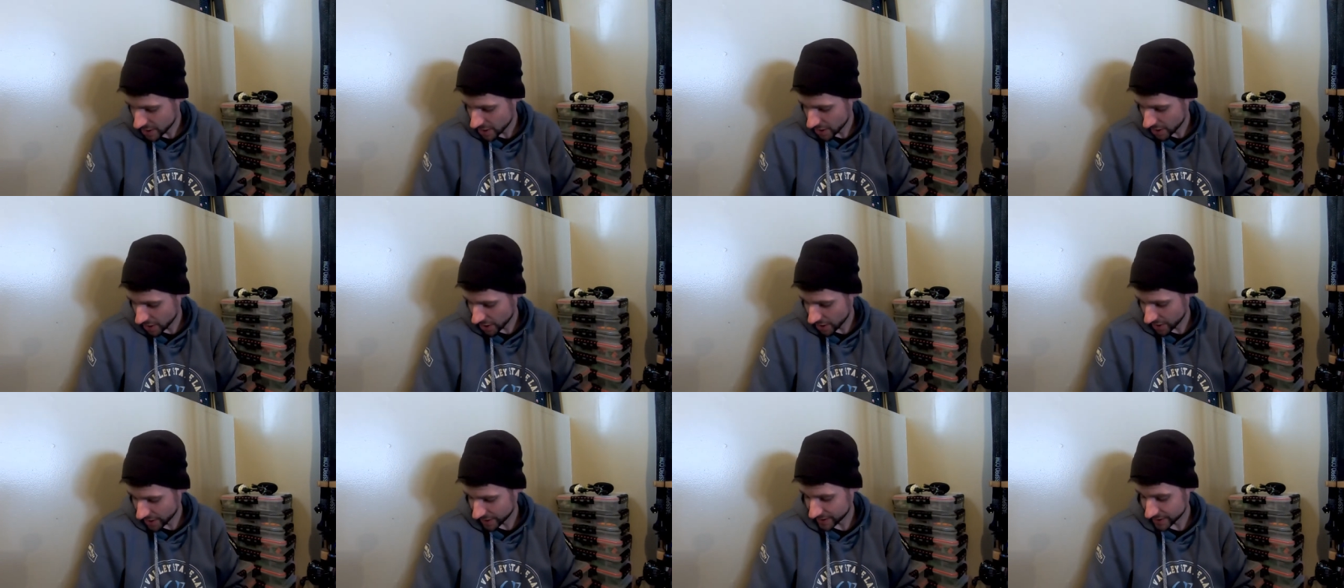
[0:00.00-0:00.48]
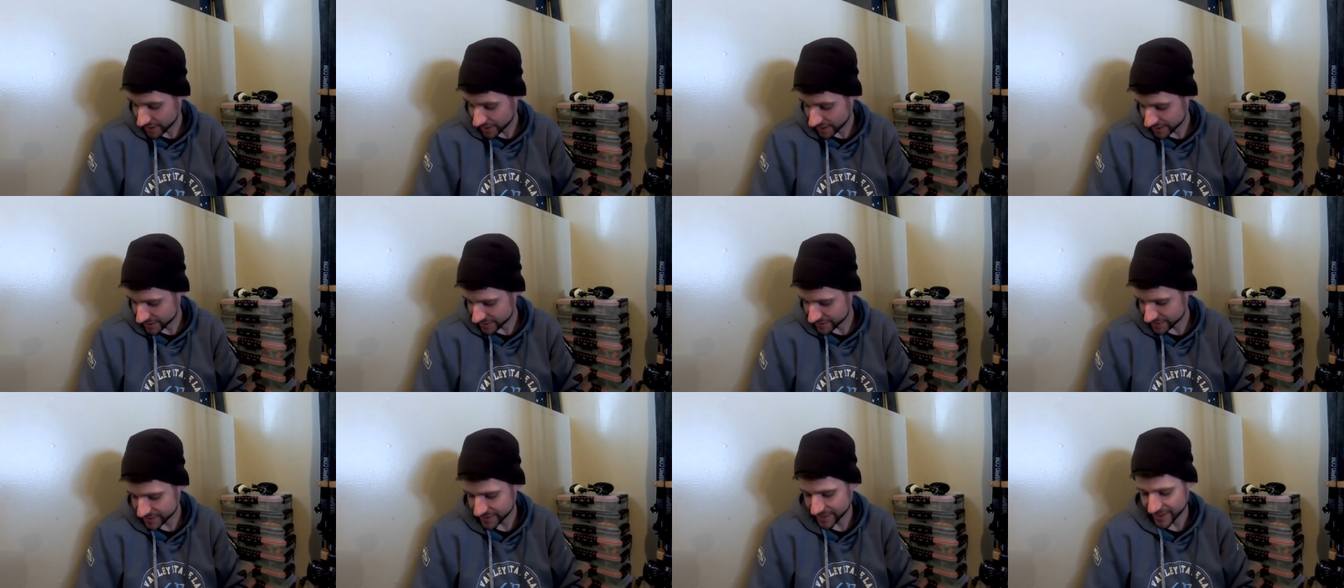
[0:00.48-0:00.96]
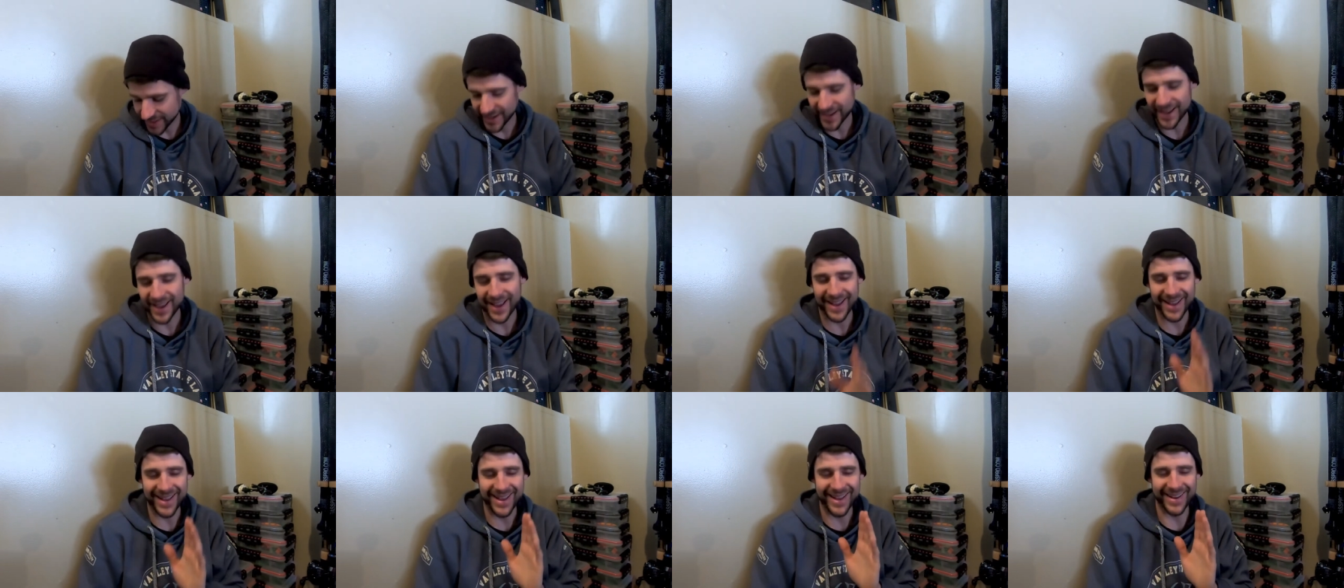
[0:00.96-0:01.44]
All right, guys.
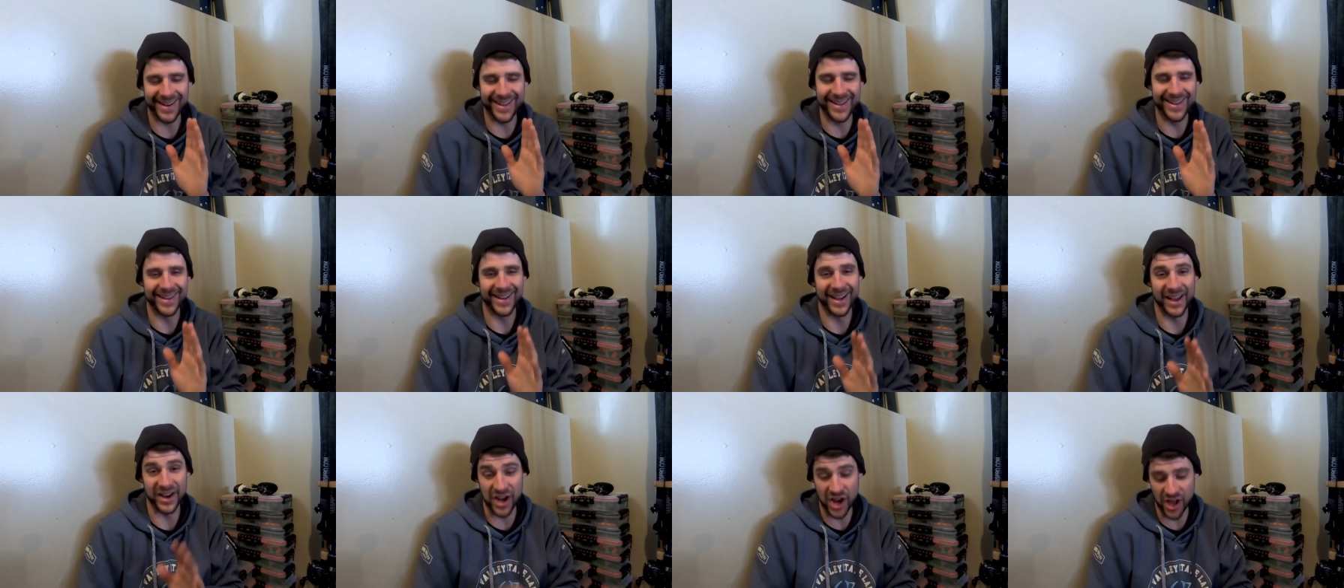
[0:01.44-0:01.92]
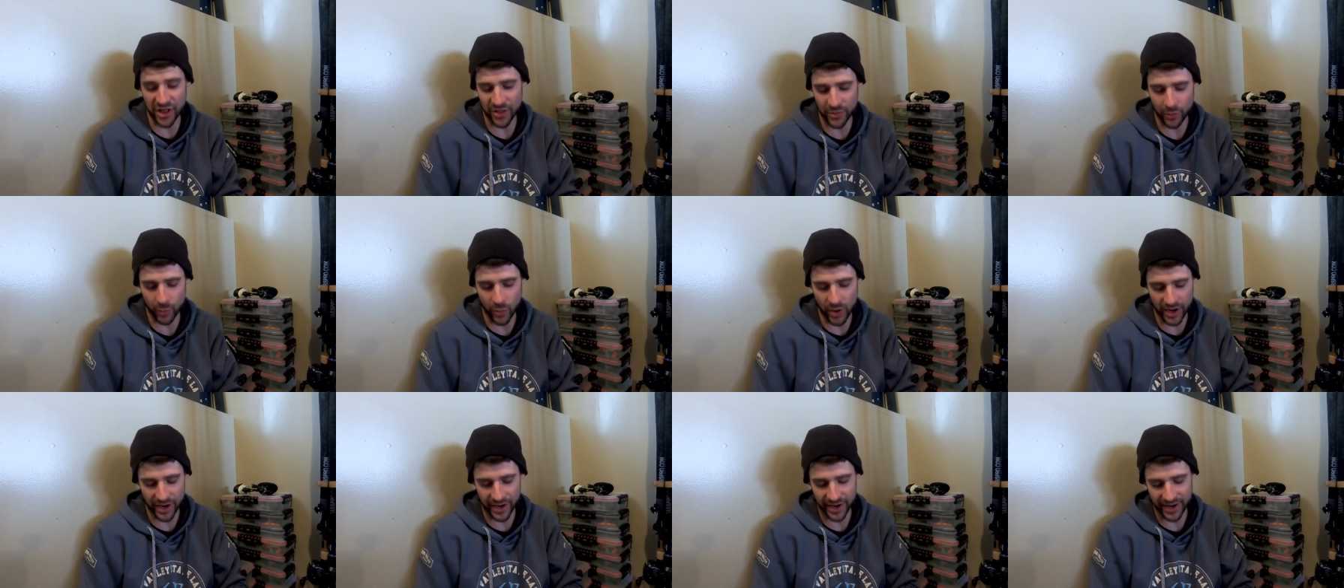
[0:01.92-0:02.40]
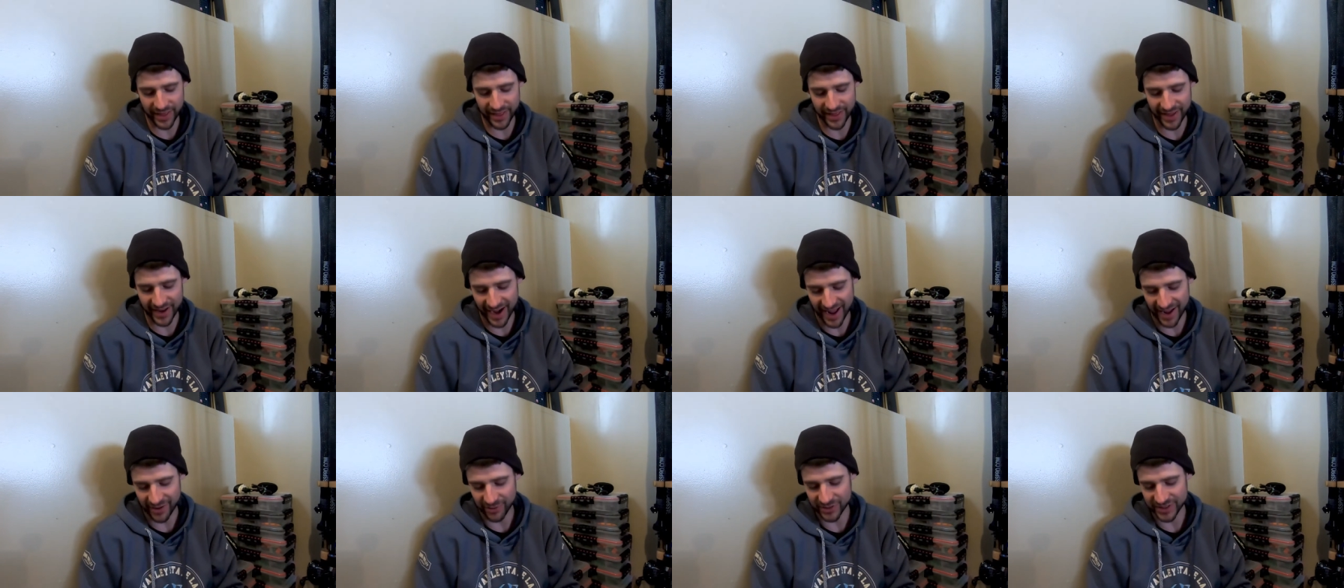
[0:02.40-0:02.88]
Another one
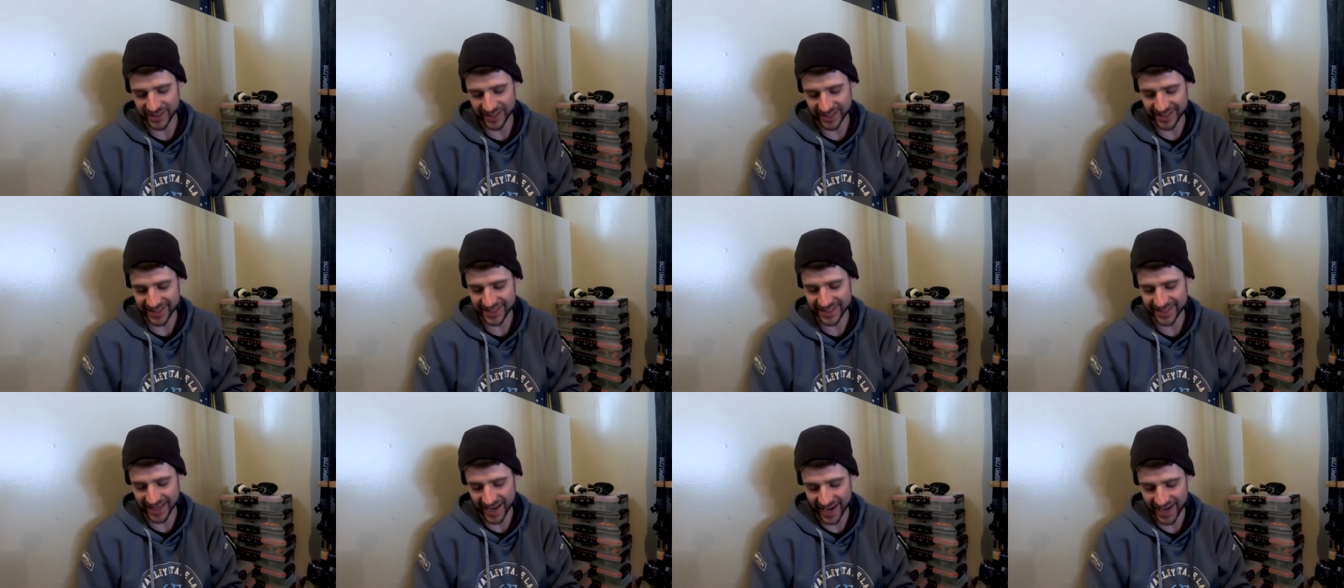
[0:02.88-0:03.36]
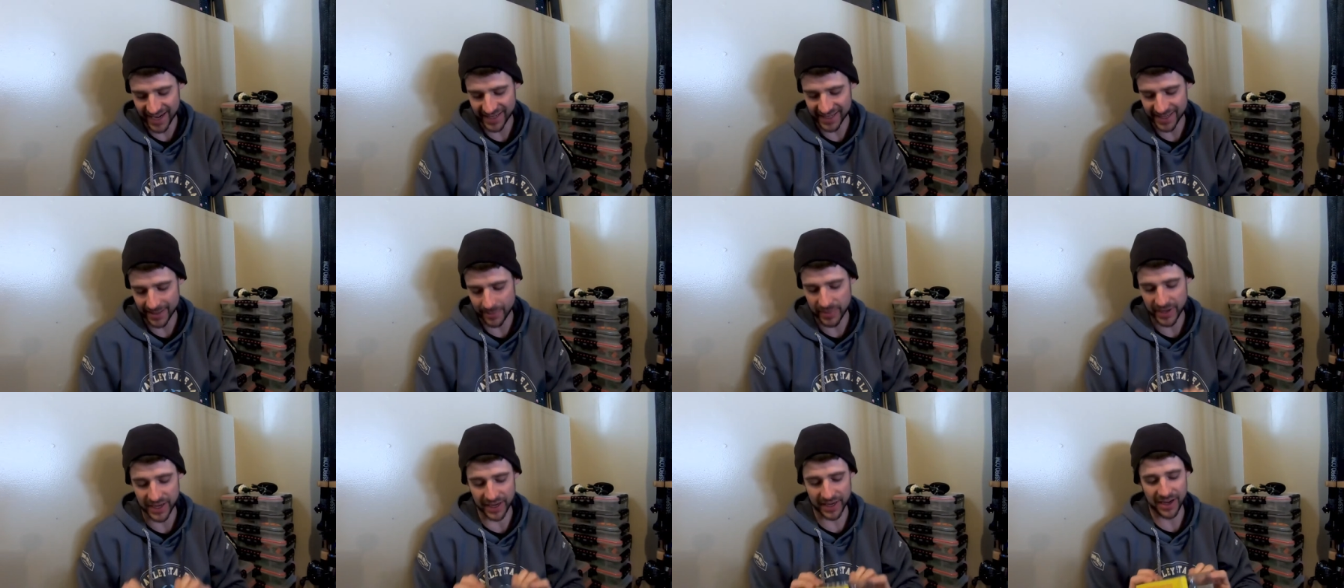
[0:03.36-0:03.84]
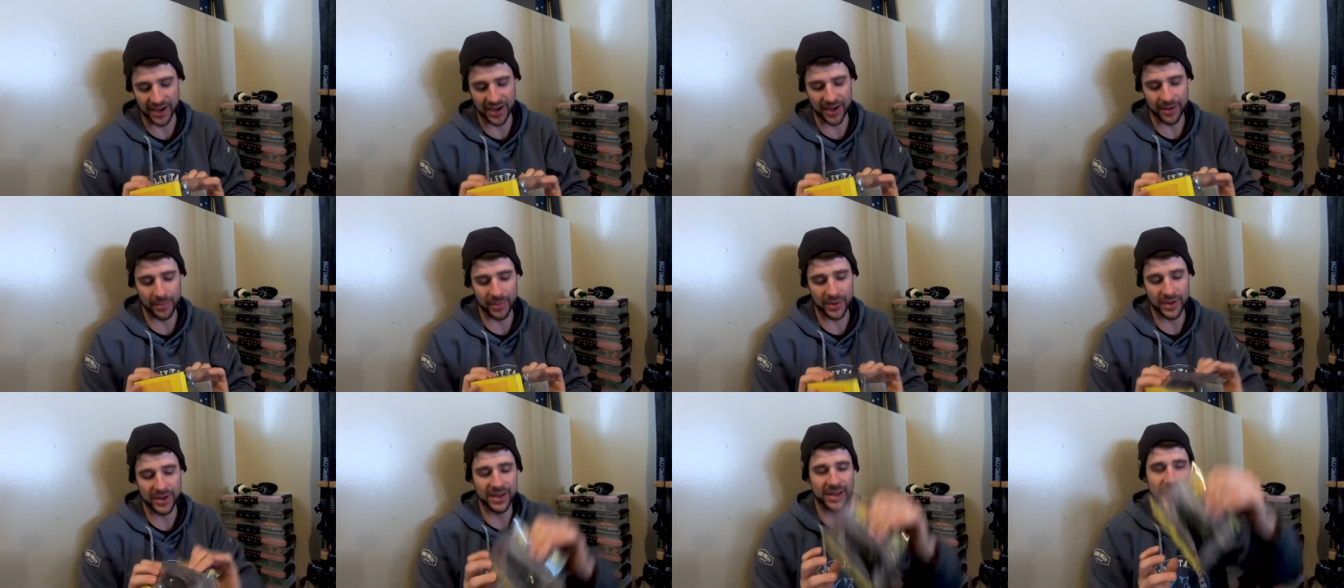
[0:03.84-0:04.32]
that I was excited to pick up.